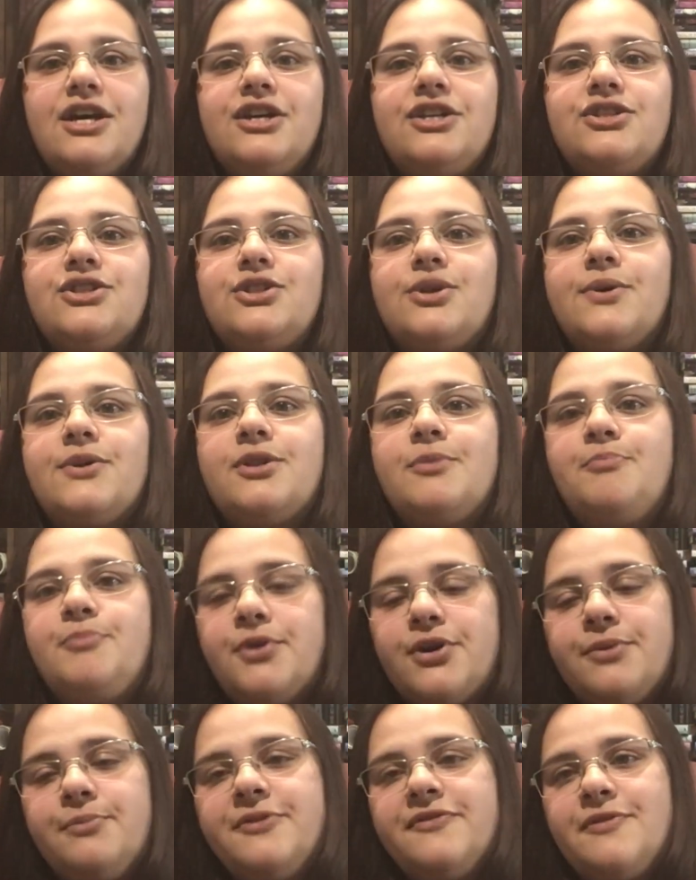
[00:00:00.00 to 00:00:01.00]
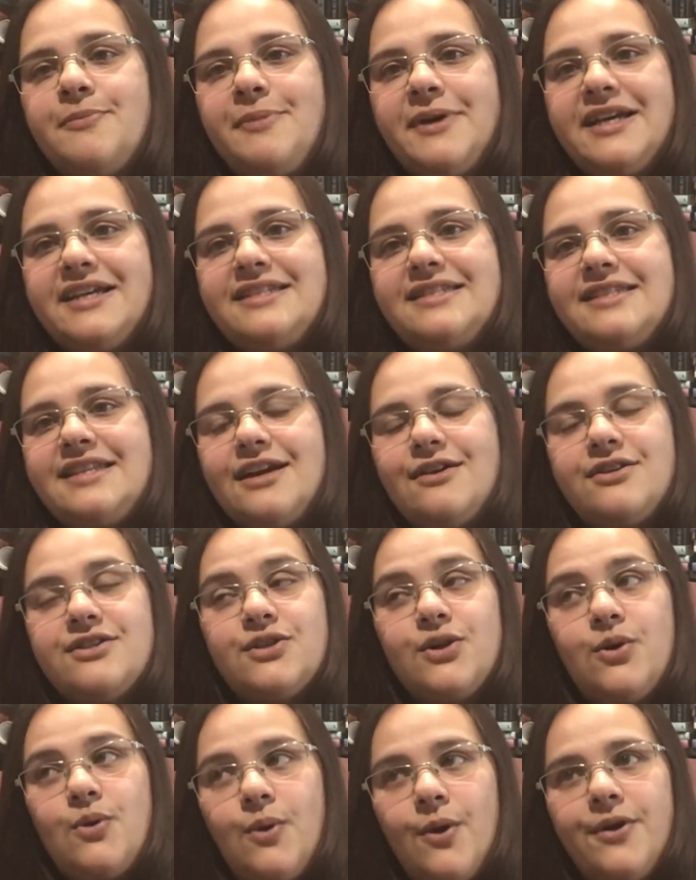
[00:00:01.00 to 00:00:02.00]
So at the bottom of the piece there is a
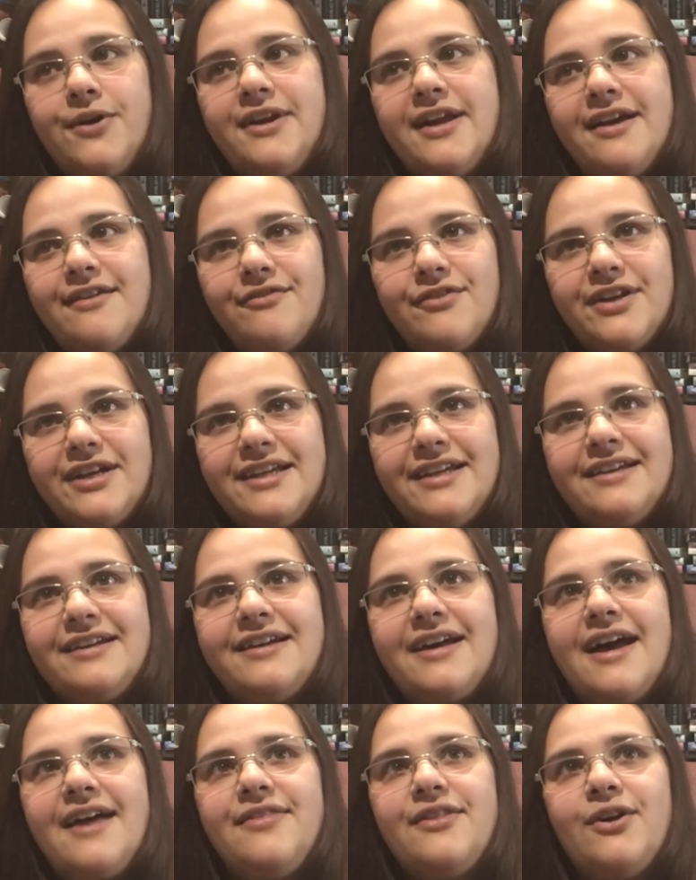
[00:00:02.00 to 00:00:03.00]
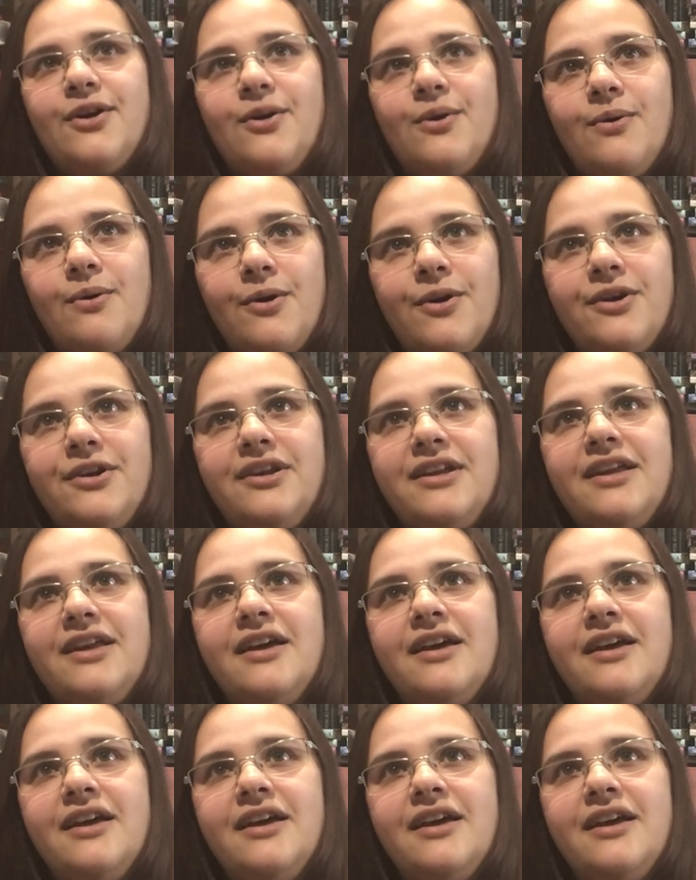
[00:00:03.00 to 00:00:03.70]
quote every year, and the quote